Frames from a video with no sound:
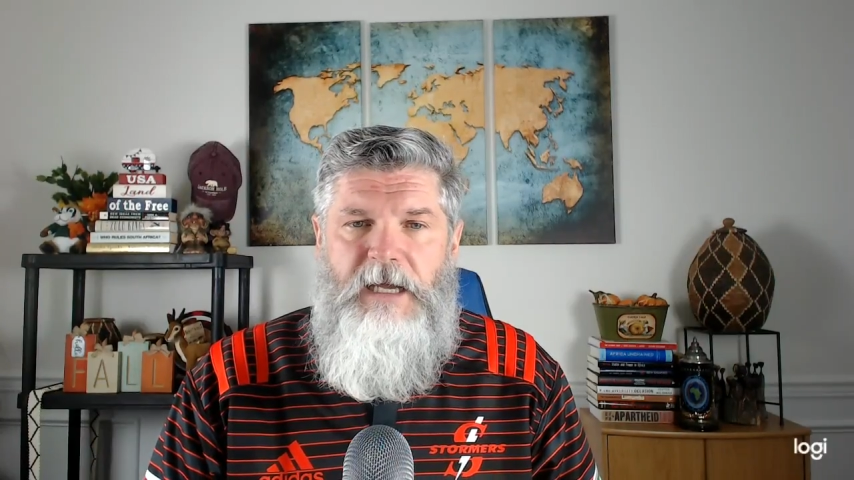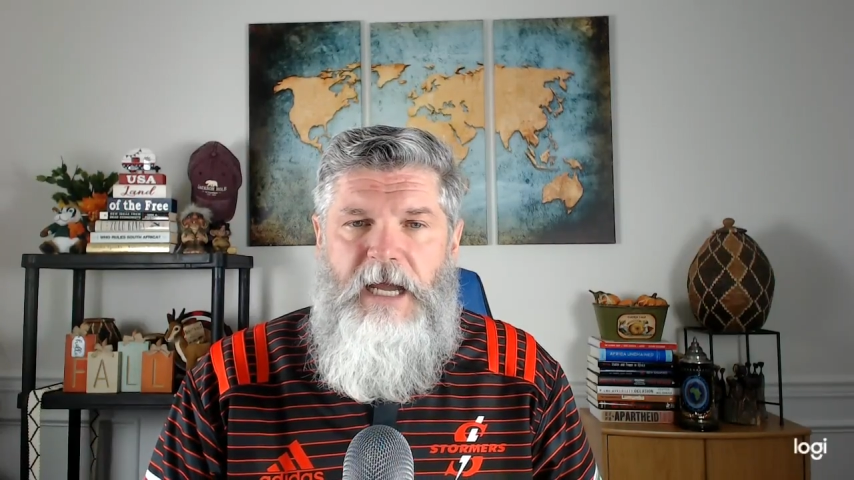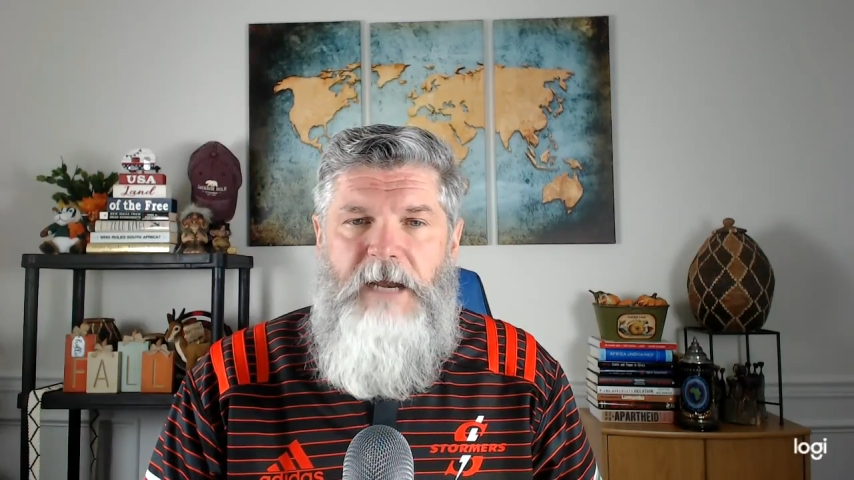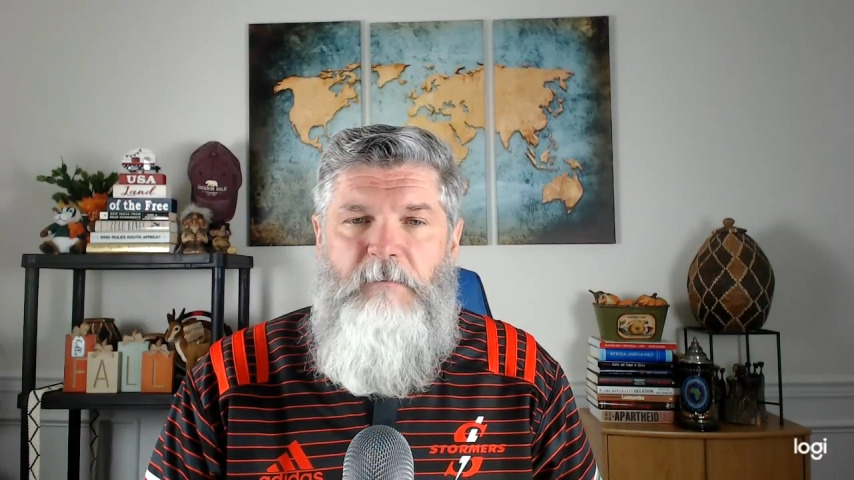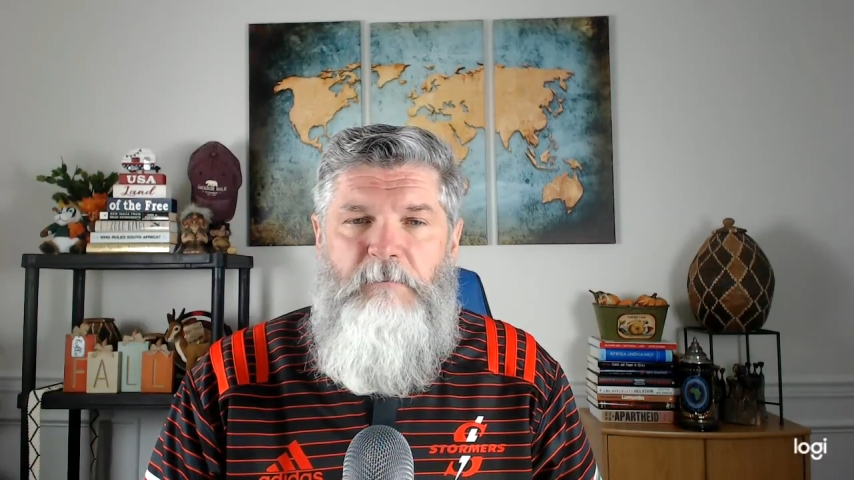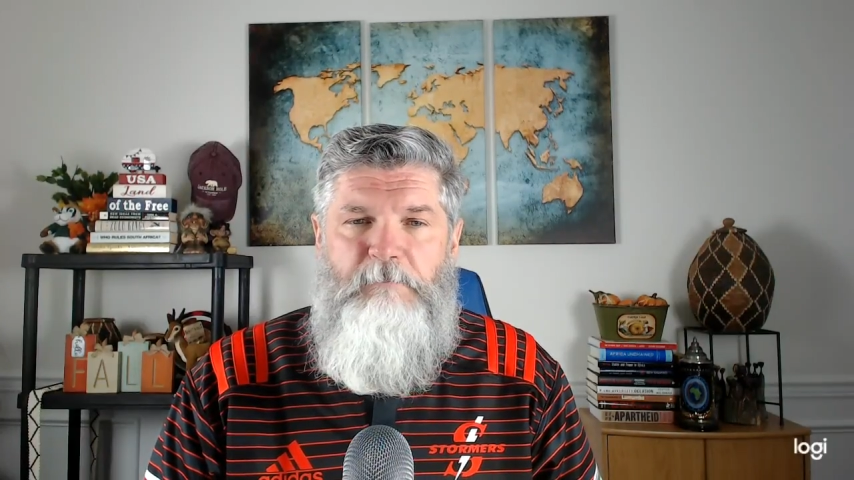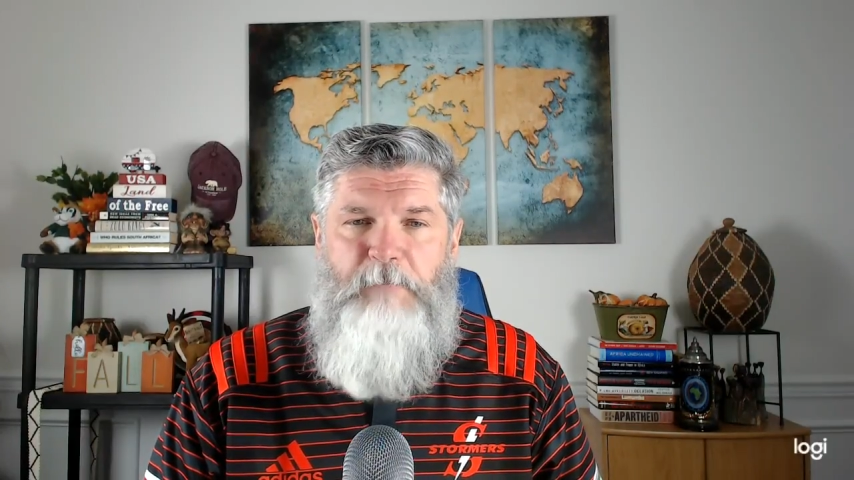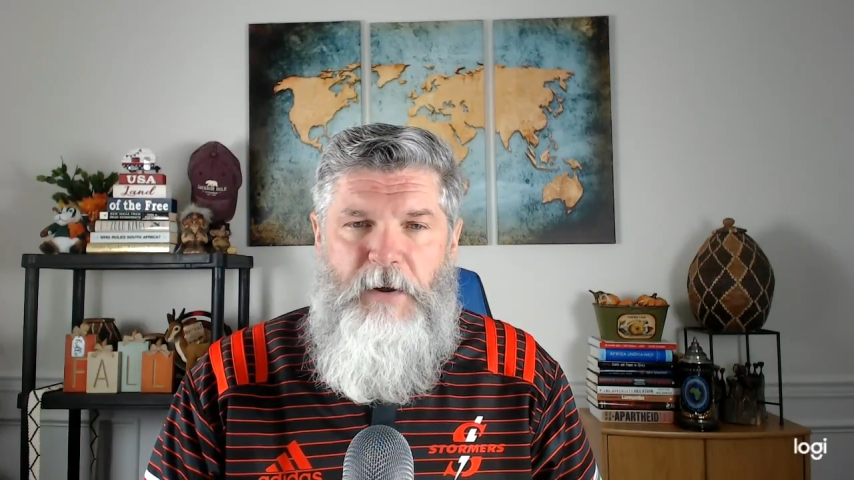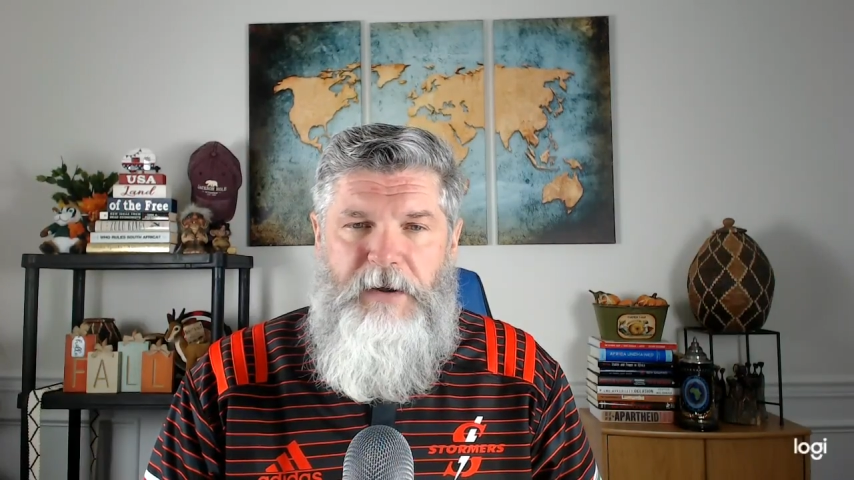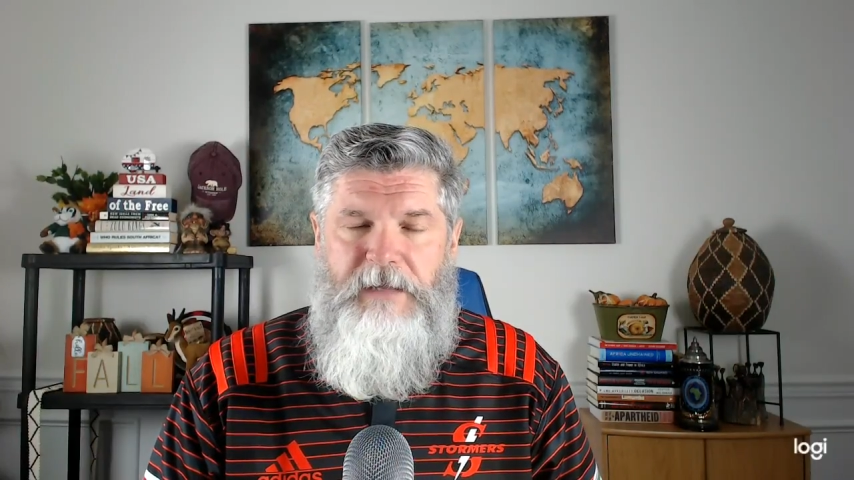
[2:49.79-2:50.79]
and
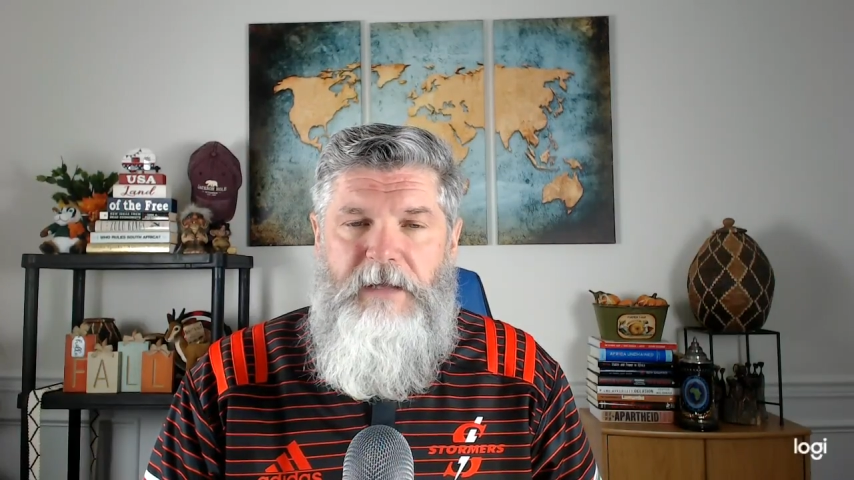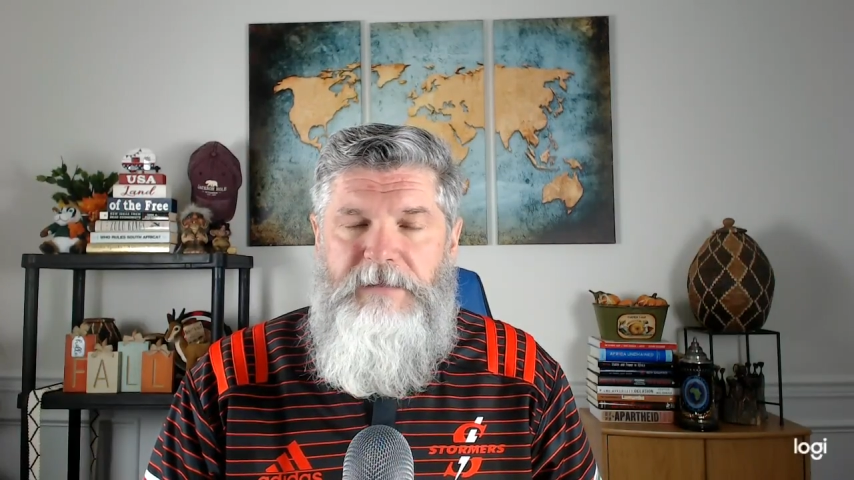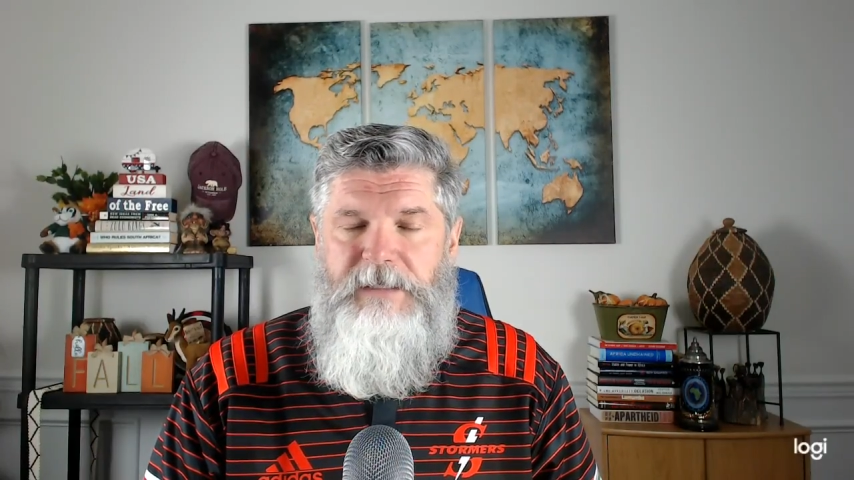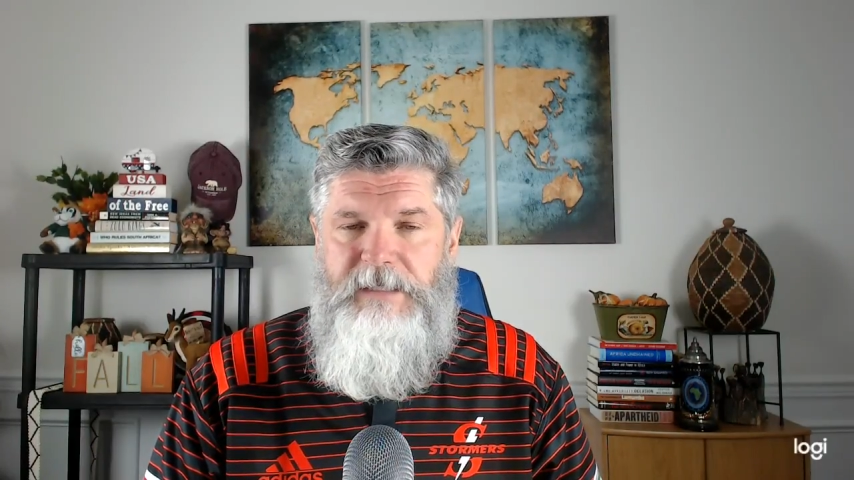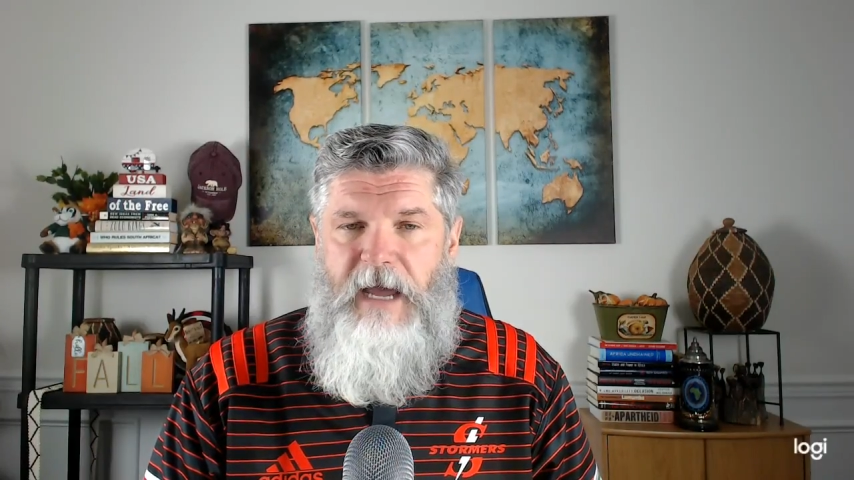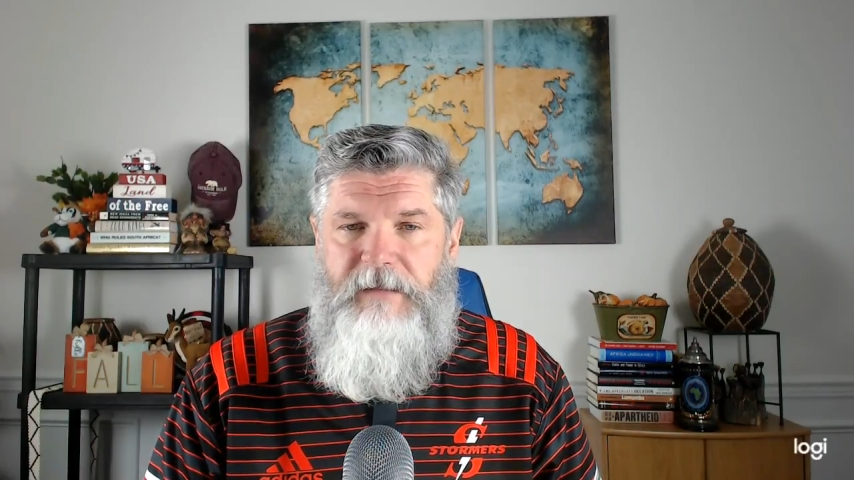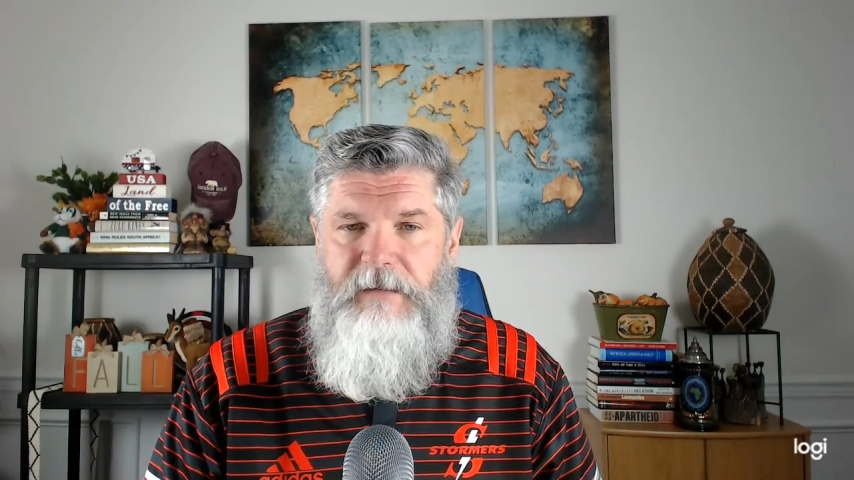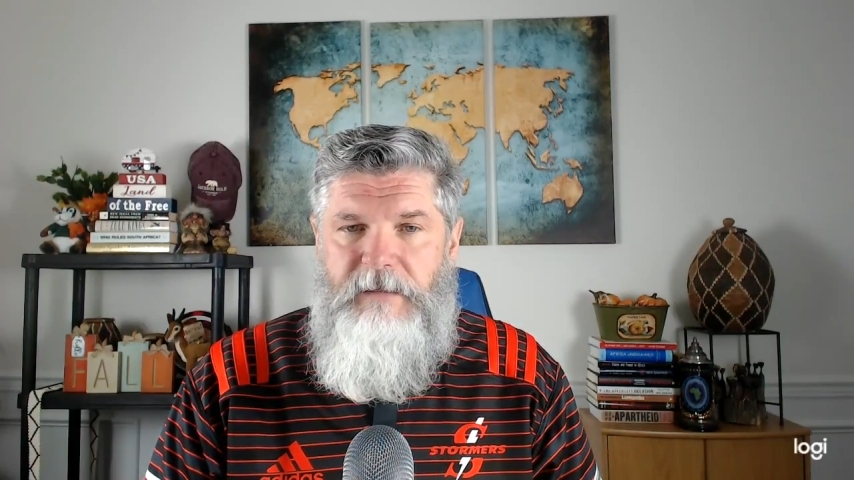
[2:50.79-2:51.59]
burning them to death.